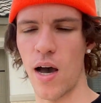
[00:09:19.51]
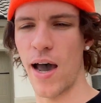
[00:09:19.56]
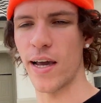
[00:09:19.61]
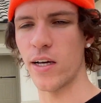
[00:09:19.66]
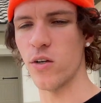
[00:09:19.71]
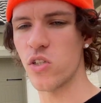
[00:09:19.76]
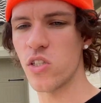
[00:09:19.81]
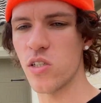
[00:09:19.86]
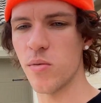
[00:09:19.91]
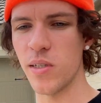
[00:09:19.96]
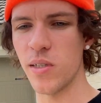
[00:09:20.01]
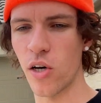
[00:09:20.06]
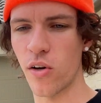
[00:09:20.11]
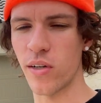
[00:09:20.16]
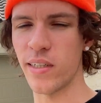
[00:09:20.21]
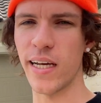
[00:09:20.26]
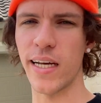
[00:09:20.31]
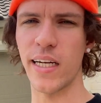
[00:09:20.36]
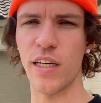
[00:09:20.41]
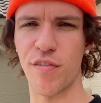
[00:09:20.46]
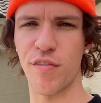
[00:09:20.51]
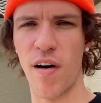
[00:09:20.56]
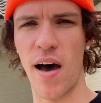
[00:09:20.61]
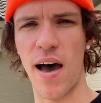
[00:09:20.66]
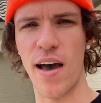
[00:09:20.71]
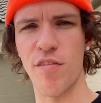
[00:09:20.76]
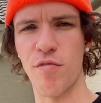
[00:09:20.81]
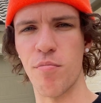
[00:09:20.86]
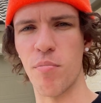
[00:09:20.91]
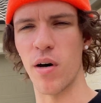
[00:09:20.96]
I used to be on
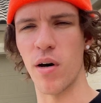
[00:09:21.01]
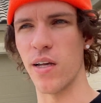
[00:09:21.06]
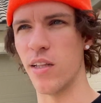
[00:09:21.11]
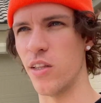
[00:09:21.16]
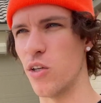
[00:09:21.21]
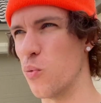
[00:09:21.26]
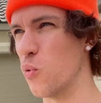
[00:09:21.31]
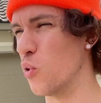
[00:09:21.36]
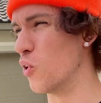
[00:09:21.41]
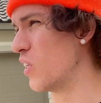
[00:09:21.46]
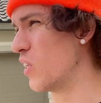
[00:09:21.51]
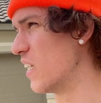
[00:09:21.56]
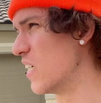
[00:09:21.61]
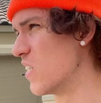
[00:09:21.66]
E85, but there really